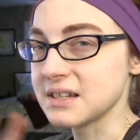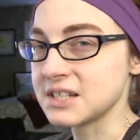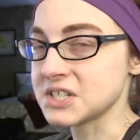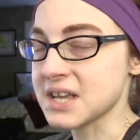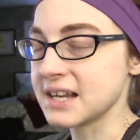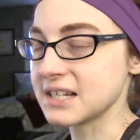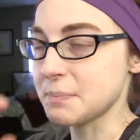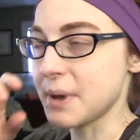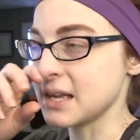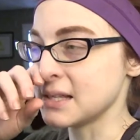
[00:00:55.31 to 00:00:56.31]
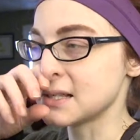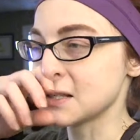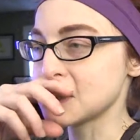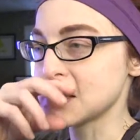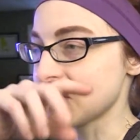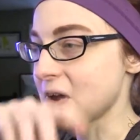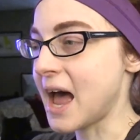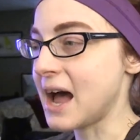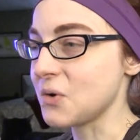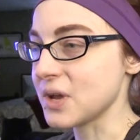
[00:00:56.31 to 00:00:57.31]
It just kind of depends
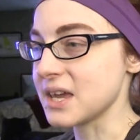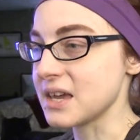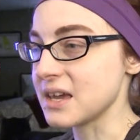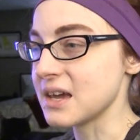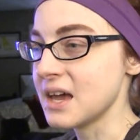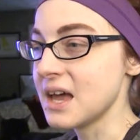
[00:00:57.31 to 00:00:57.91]
how he